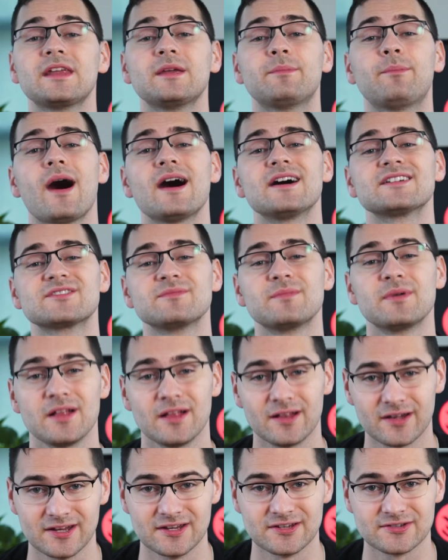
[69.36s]
many
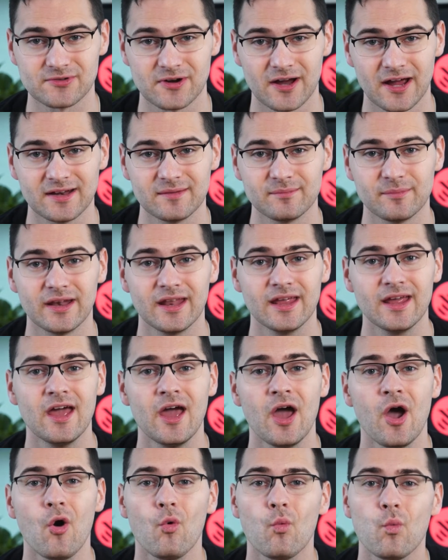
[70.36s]
possibilities, right? But
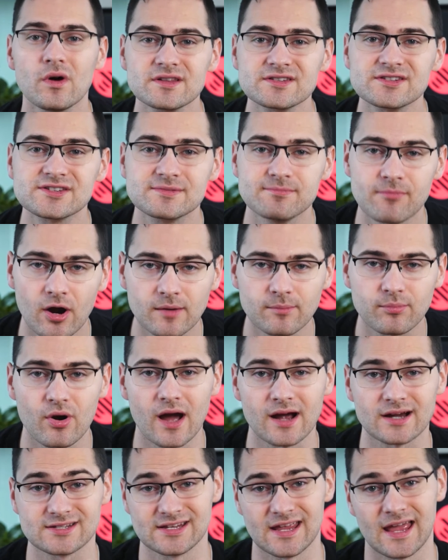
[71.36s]
what does
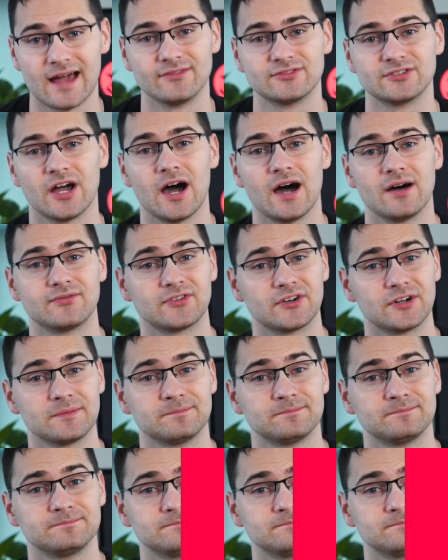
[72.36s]
Smartproxy have to offer?